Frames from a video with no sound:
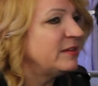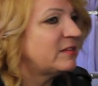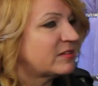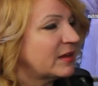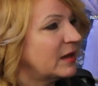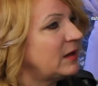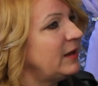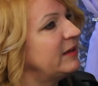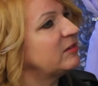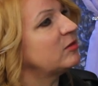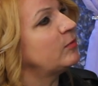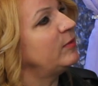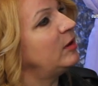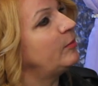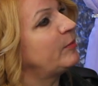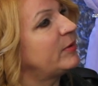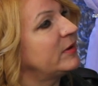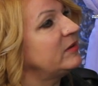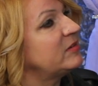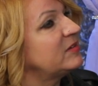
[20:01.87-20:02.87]
Then suddenly he's a
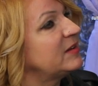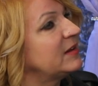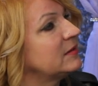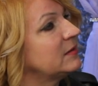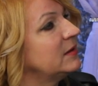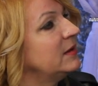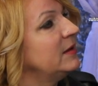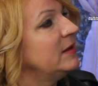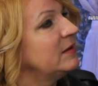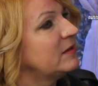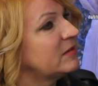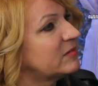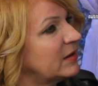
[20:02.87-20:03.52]
real person. Yeah.